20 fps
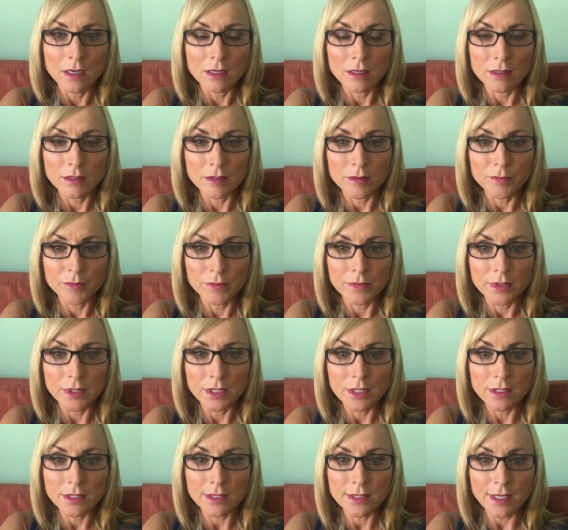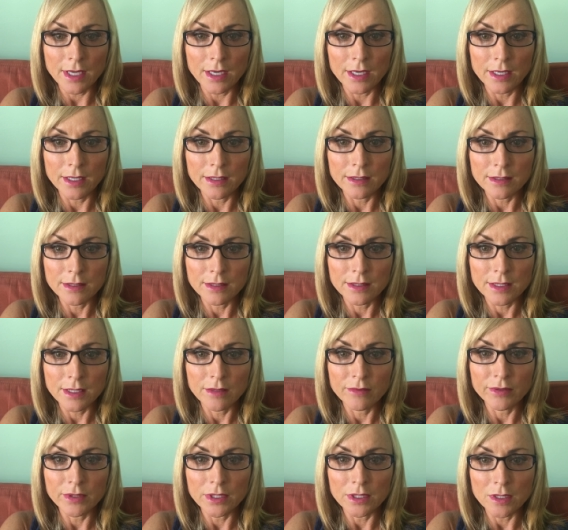um, the signs. It's
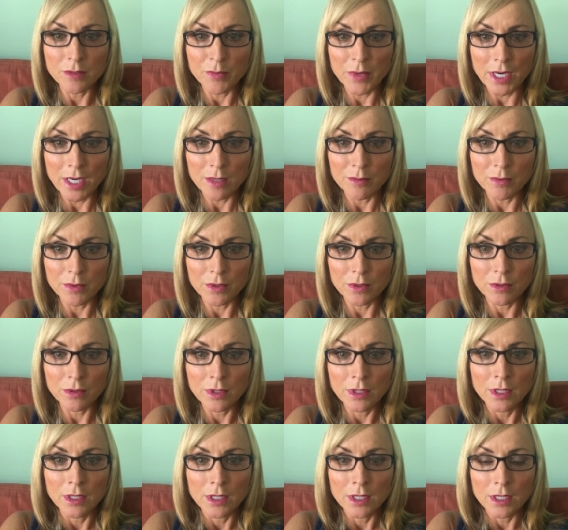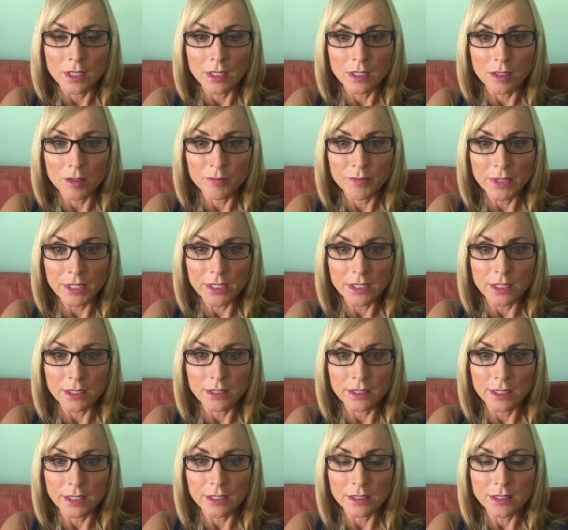even in the Bible um, that
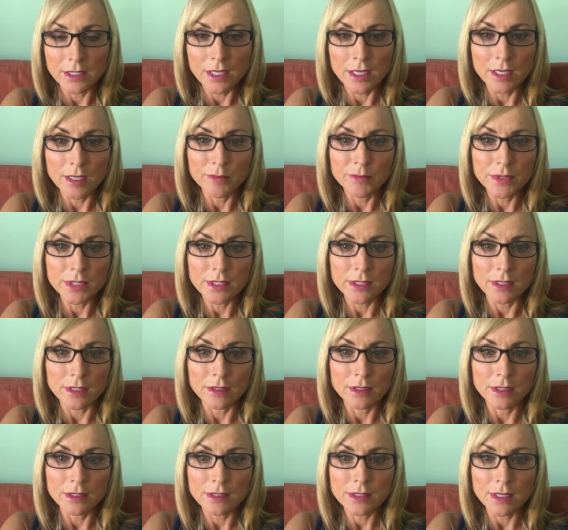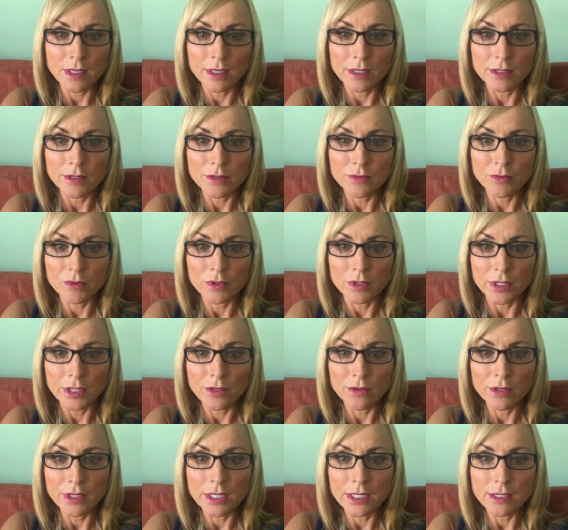in the end times the signs will
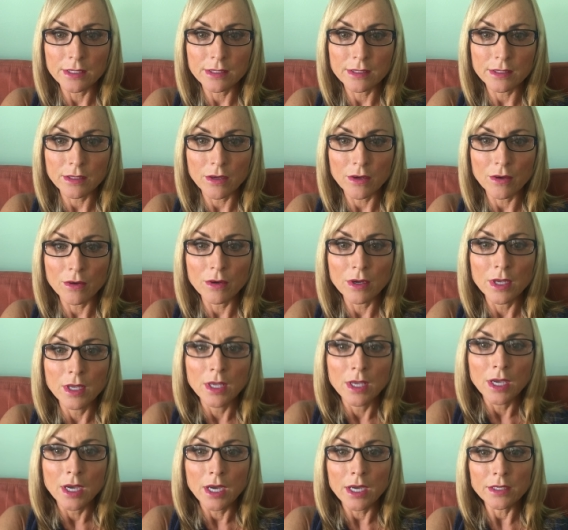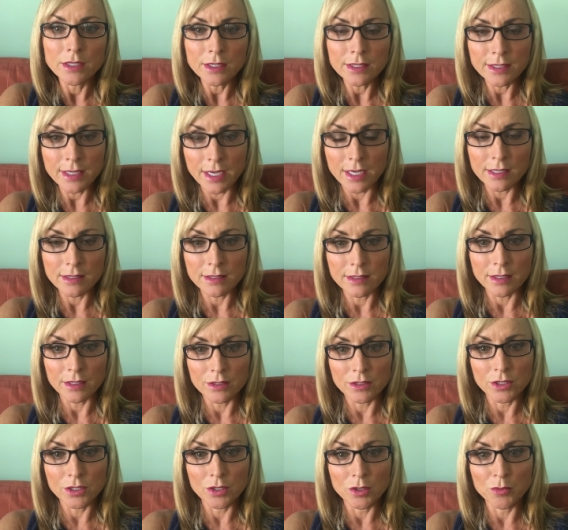increase. So I just ask
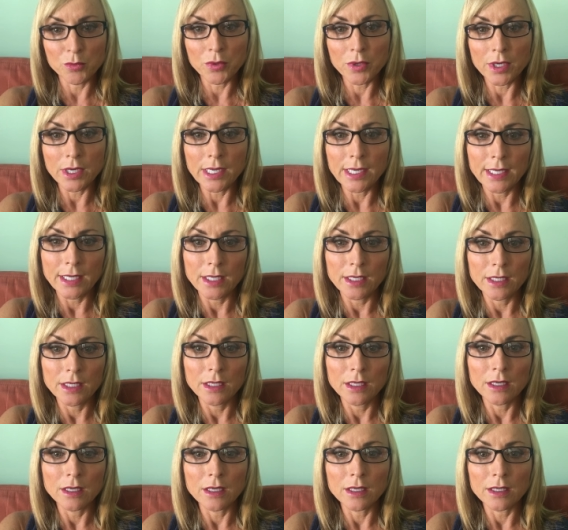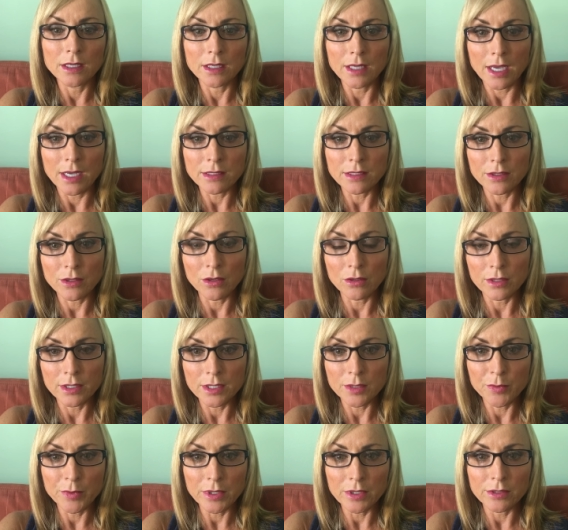that you pray and ask the Holy
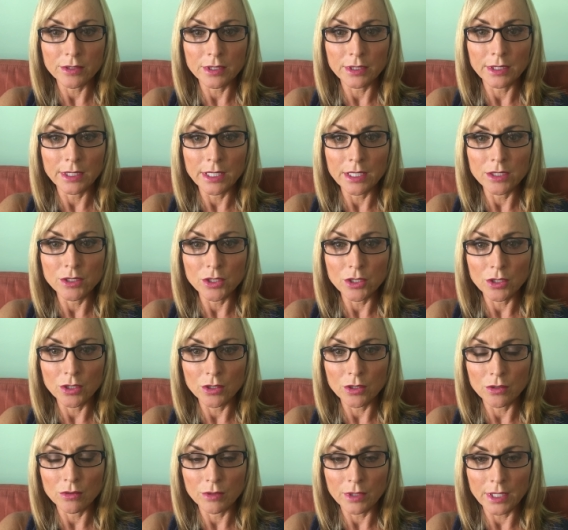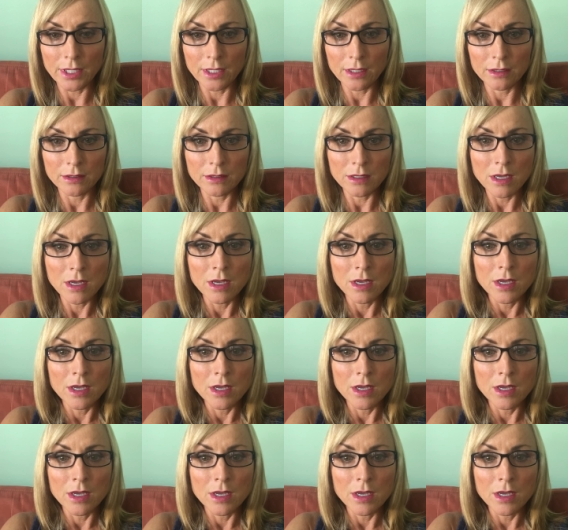Spirit to lead you and